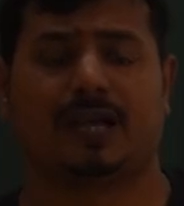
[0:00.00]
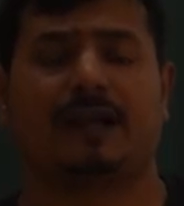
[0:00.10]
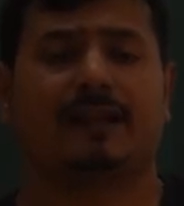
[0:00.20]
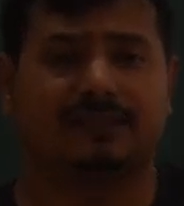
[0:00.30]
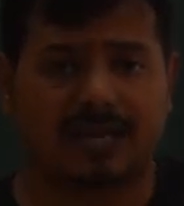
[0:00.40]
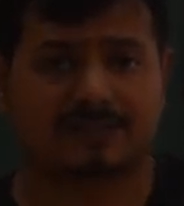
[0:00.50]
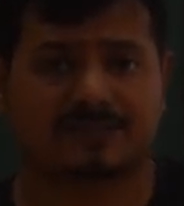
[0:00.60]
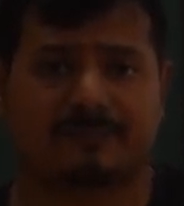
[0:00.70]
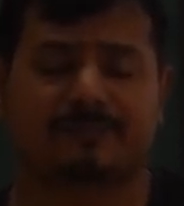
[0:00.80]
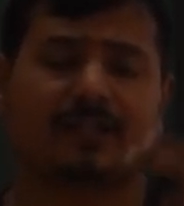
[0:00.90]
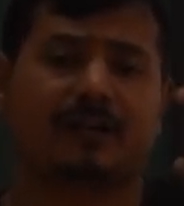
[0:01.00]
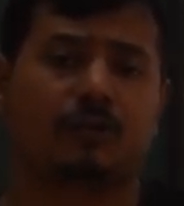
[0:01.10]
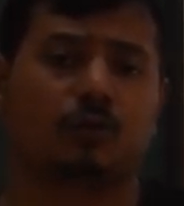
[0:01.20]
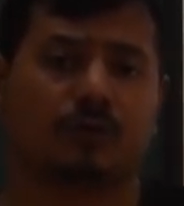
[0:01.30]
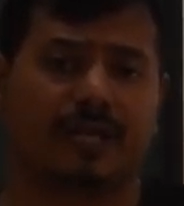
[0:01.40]
and in that step there are
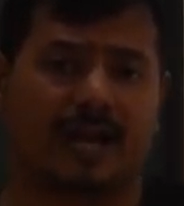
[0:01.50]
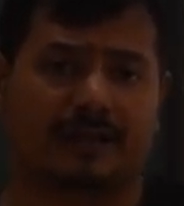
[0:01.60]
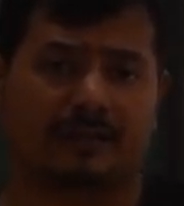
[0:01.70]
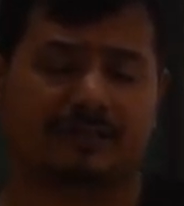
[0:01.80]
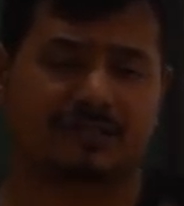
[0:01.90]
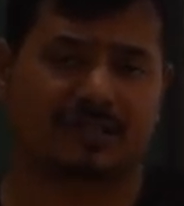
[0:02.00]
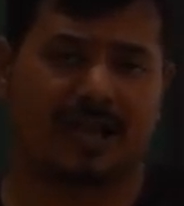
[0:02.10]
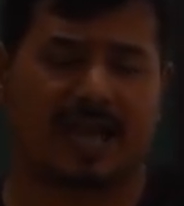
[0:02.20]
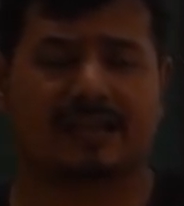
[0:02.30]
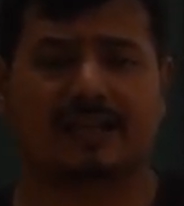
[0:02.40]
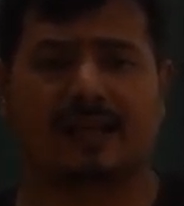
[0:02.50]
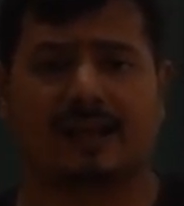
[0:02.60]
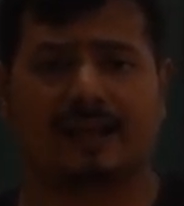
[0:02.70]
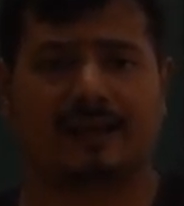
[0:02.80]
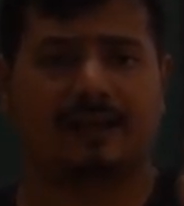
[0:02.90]
two reactants, alkyl
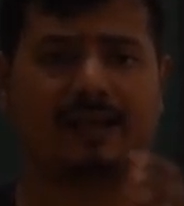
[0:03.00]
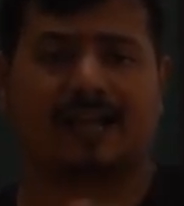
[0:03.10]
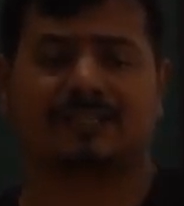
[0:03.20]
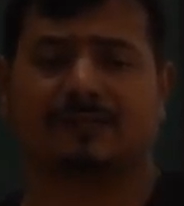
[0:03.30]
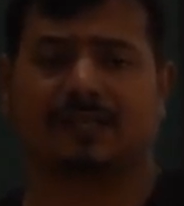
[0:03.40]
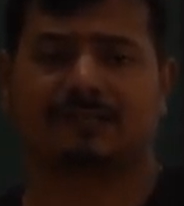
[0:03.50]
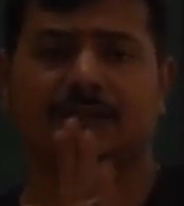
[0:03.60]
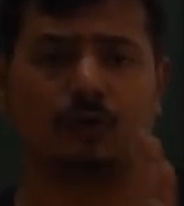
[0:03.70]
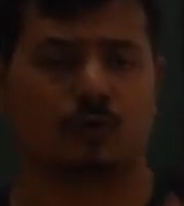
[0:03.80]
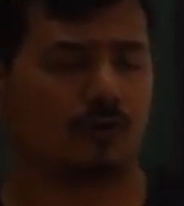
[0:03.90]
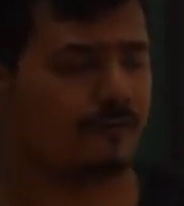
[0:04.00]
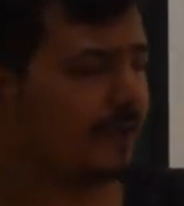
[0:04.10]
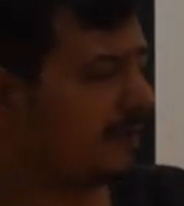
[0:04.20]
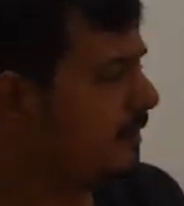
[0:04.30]
halide as well as the nucleophile.